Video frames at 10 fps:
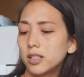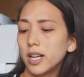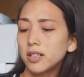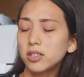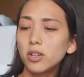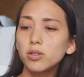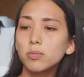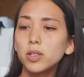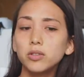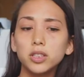Tesco's
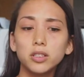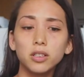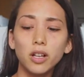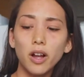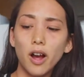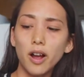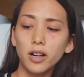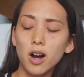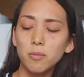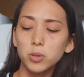meal deal
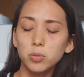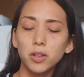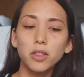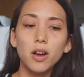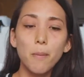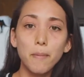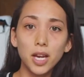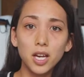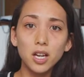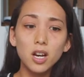comes with a
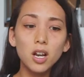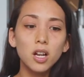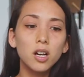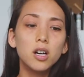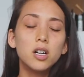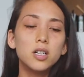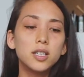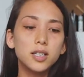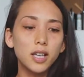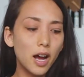main, a
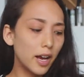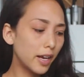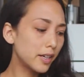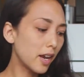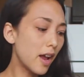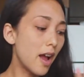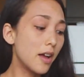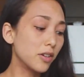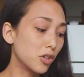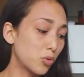side,
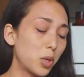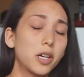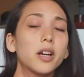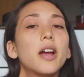and a drink.